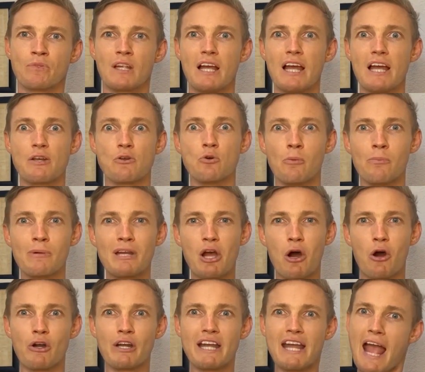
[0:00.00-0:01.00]
it normally
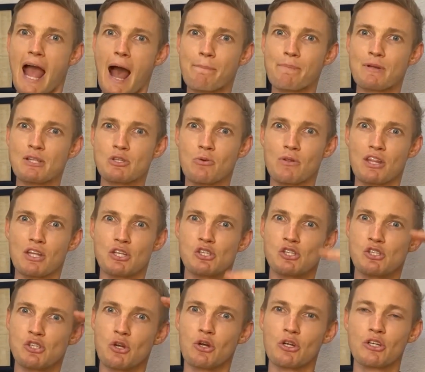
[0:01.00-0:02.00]
only happens with a
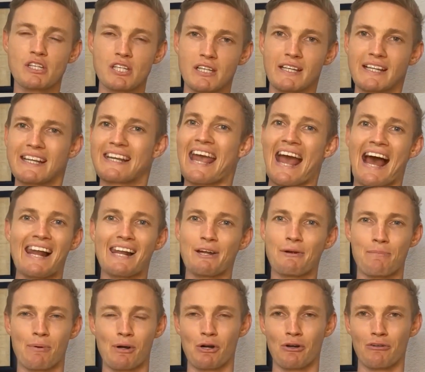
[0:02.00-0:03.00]
certain
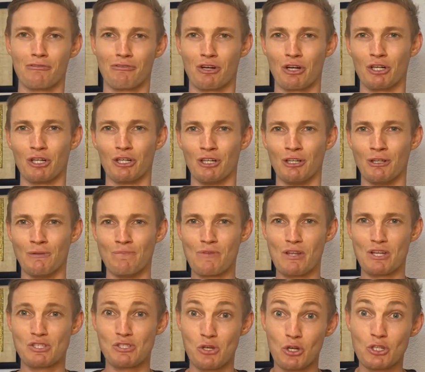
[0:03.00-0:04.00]
caliber of girl,
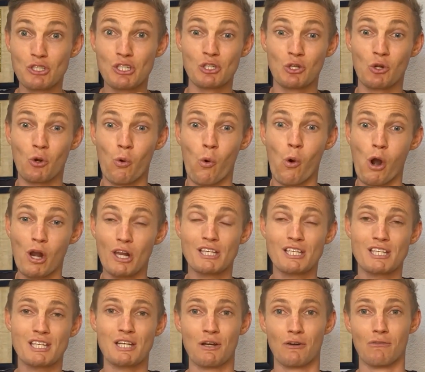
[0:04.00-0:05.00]
a certain
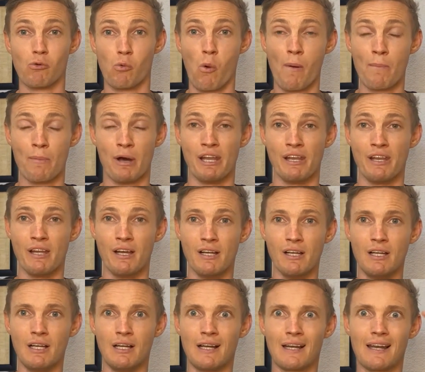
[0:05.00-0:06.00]
quality of woman.
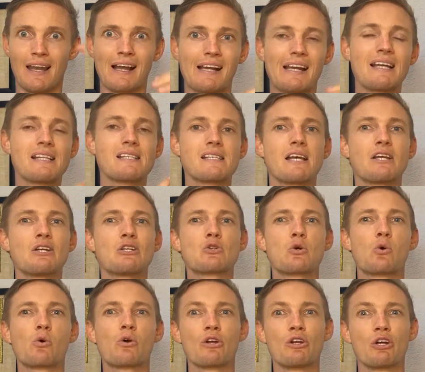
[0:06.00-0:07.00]
Like, let's say you're
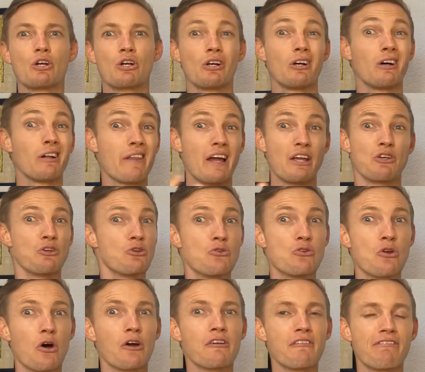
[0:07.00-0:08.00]
talking to a girl that you
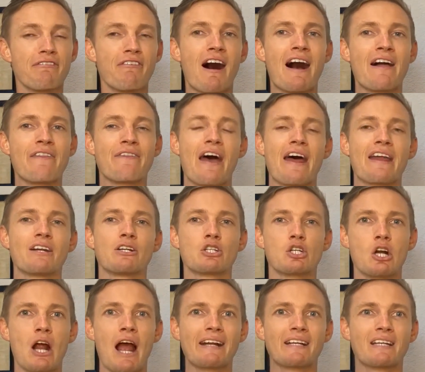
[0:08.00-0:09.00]
don't find that
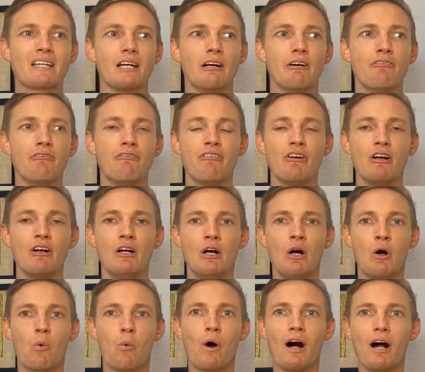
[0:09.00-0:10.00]
attractive.
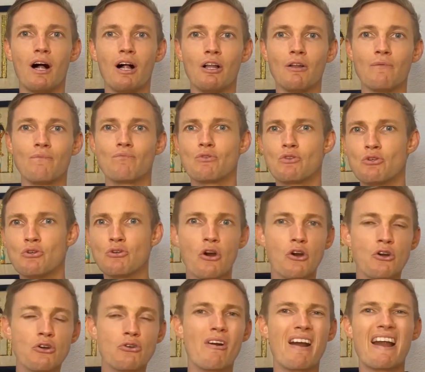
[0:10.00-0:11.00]
Well, you
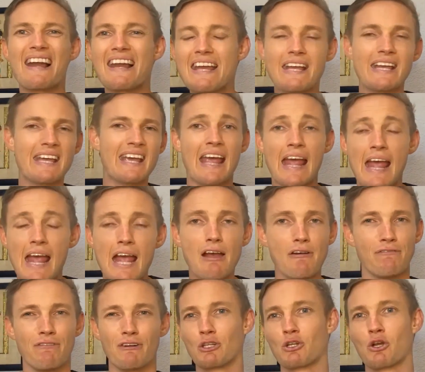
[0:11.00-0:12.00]
don't really care
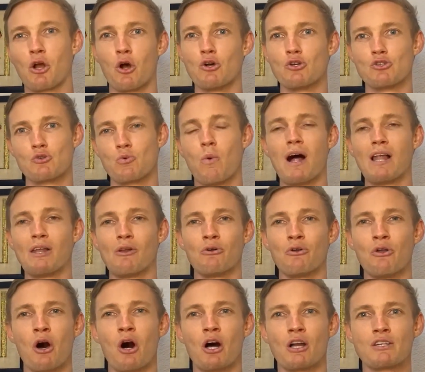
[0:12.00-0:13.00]
if it goes well
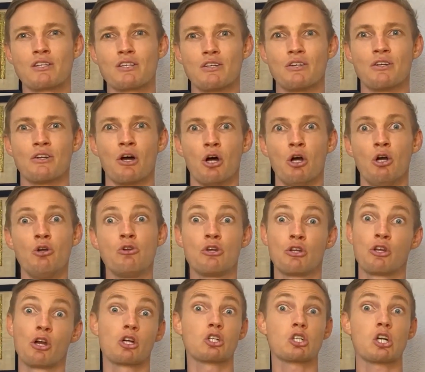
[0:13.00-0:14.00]
or not. You know, you're
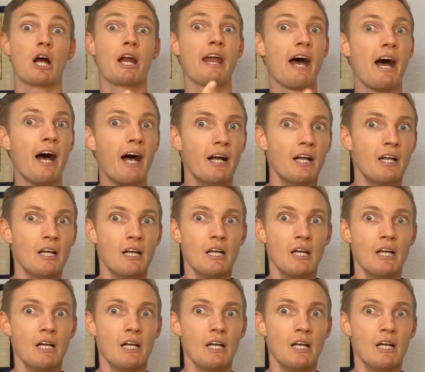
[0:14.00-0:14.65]
not trying to